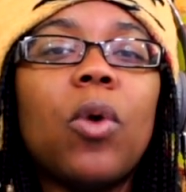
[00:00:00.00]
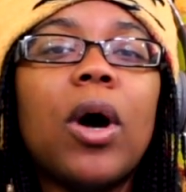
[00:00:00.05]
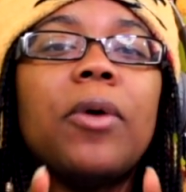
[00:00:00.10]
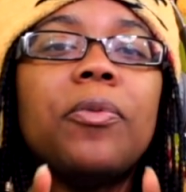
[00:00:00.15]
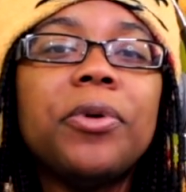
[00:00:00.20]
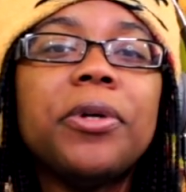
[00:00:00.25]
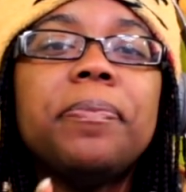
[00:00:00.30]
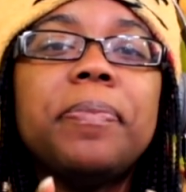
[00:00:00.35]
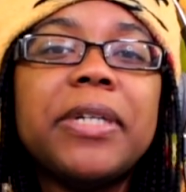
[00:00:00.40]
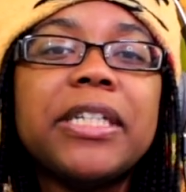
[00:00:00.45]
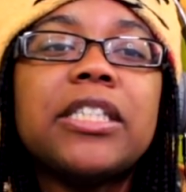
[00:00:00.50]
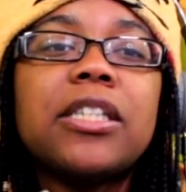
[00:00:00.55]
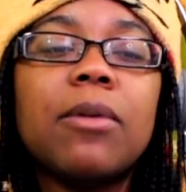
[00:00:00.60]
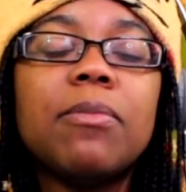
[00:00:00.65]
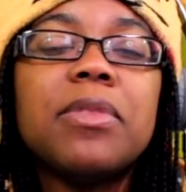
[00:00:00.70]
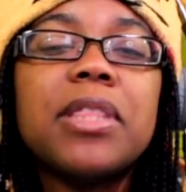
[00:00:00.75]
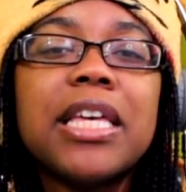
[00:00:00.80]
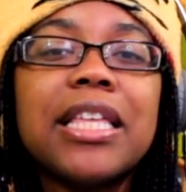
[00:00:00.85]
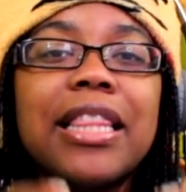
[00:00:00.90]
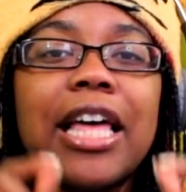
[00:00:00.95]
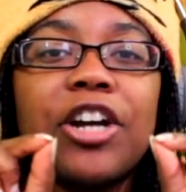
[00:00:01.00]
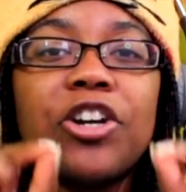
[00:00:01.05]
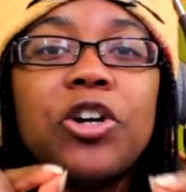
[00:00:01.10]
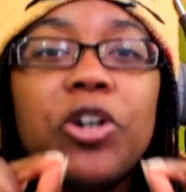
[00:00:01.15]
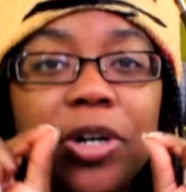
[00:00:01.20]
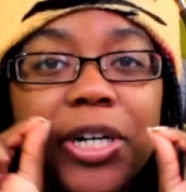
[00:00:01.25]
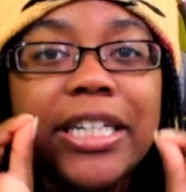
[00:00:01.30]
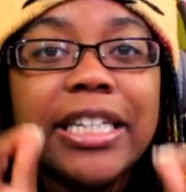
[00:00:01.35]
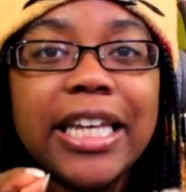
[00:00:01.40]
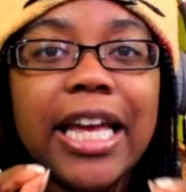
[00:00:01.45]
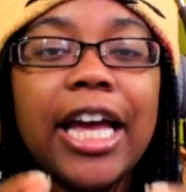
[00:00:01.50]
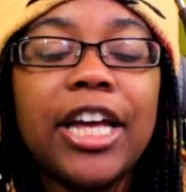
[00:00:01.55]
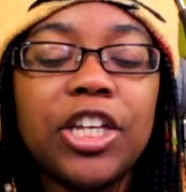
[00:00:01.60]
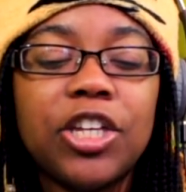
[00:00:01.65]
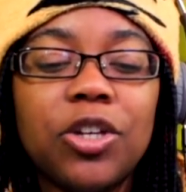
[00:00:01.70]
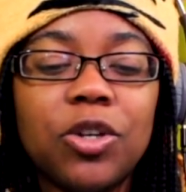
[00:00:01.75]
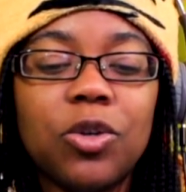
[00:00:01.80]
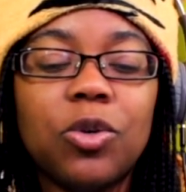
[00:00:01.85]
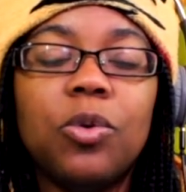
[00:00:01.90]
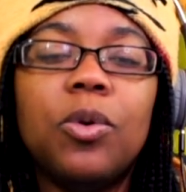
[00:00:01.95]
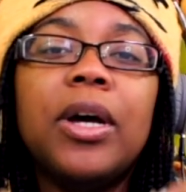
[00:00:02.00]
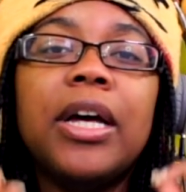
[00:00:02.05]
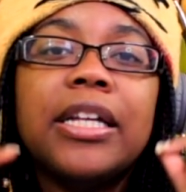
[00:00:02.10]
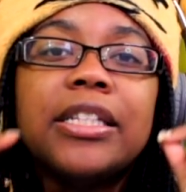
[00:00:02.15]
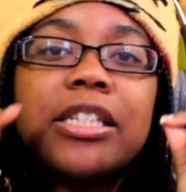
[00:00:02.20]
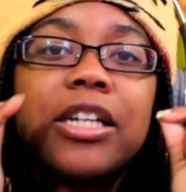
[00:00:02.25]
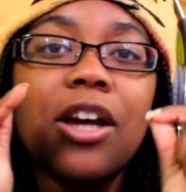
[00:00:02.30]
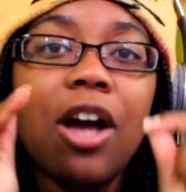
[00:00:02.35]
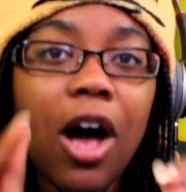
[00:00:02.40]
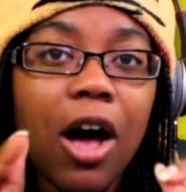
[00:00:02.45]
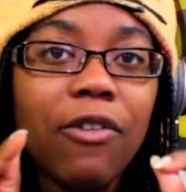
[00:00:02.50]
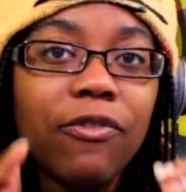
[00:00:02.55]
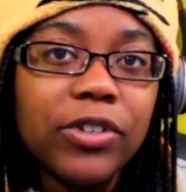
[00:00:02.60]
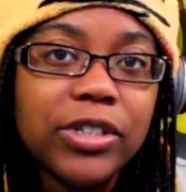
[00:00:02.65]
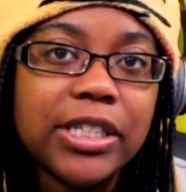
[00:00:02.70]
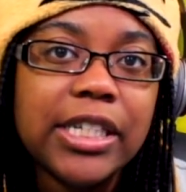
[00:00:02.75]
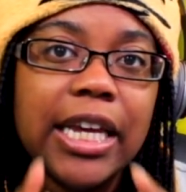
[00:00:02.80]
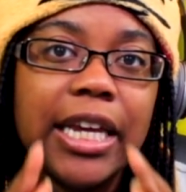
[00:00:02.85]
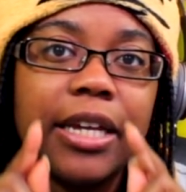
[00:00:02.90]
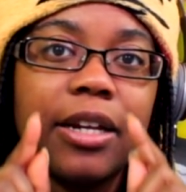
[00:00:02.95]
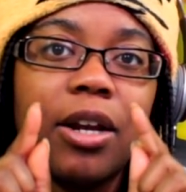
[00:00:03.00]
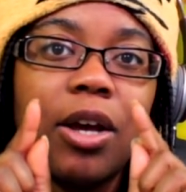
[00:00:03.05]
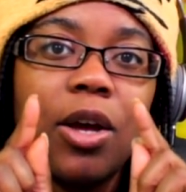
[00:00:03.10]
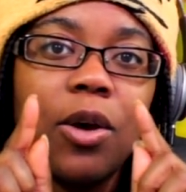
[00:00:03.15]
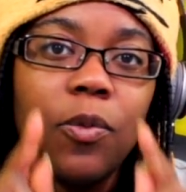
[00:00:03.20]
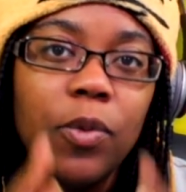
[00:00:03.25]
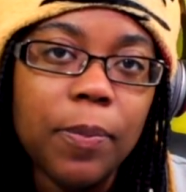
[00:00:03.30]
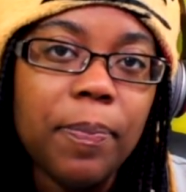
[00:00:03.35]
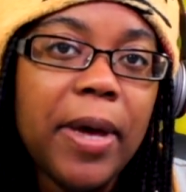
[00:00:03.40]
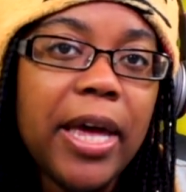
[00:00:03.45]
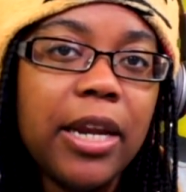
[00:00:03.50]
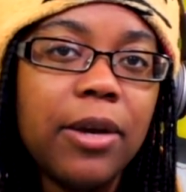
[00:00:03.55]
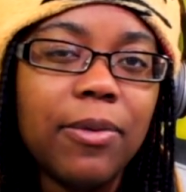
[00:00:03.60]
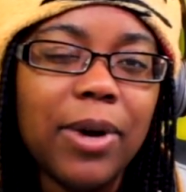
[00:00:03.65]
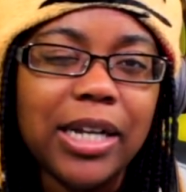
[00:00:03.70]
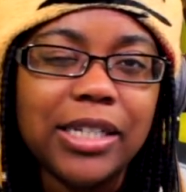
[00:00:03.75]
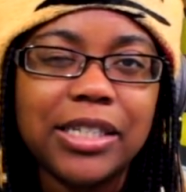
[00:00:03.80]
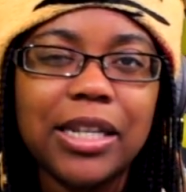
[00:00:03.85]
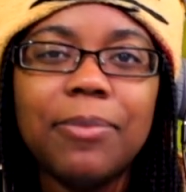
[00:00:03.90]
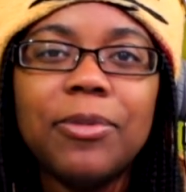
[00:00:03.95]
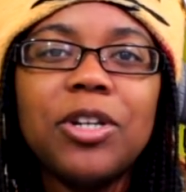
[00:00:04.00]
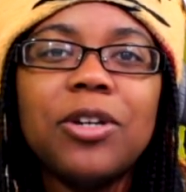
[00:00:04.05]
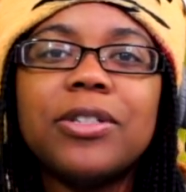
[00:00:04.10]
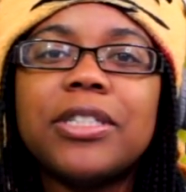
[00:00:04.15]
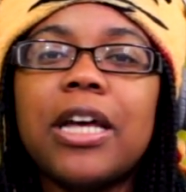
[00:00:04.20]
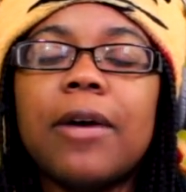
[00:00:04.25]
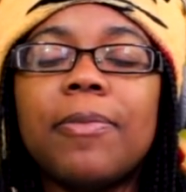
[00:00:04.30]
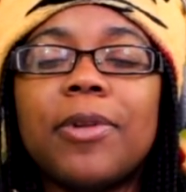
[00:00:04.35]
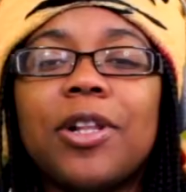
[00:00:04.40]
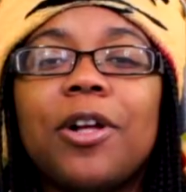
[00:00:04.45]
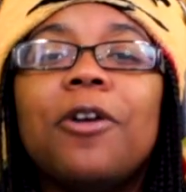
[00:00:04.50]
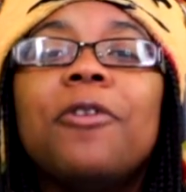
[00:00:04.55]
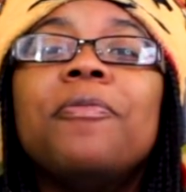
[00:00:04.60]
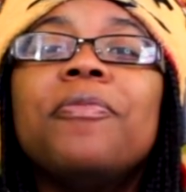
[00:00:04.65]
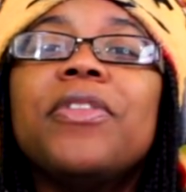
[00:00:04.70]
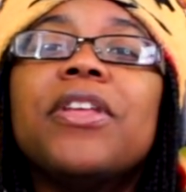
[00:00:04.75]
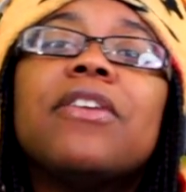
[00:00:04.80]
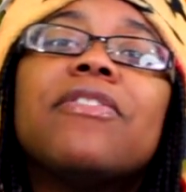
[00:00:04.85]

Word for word: What would be something that could get you to conversate with Pennywise? Let me know down below.